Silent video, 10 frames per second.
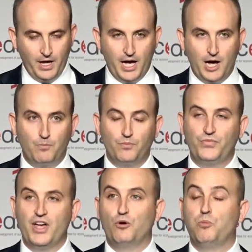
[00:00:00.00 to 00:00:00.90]

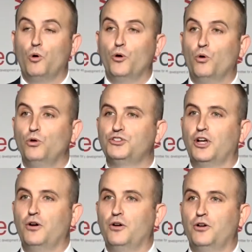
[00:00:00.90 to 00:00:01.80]
That report
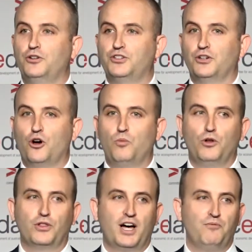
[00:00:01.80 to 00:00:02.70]
also urged the
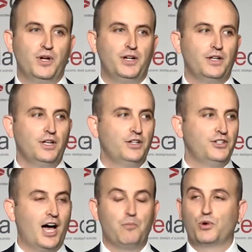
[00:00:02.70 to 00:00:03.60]
Commonwealth Government
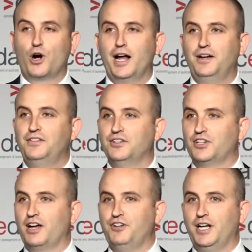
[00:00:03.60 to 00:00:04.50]
to upgrade the
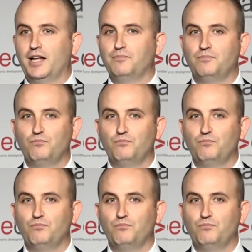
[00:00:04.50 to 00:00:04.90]
safety net,